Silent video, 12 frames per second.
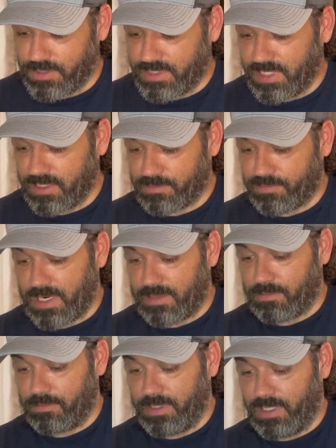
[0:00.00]
Tail is
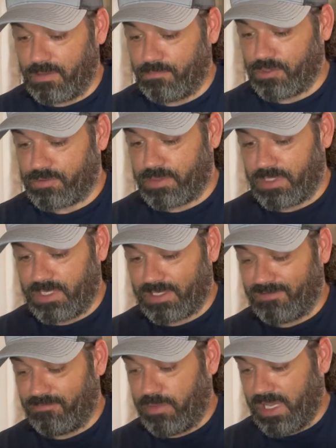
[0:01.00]
probably the most
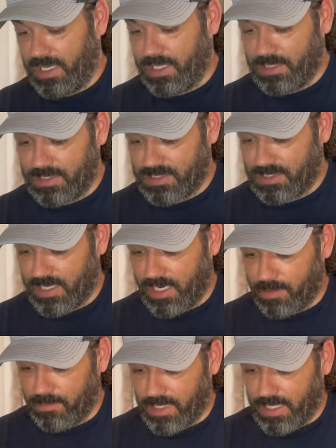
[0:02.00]
productive bait in this entire
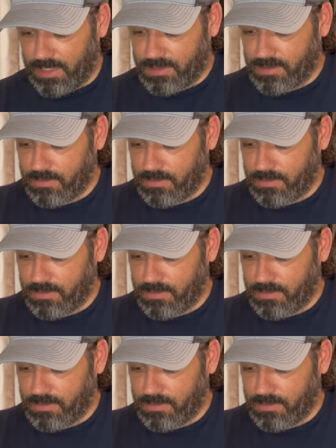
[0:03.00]
box.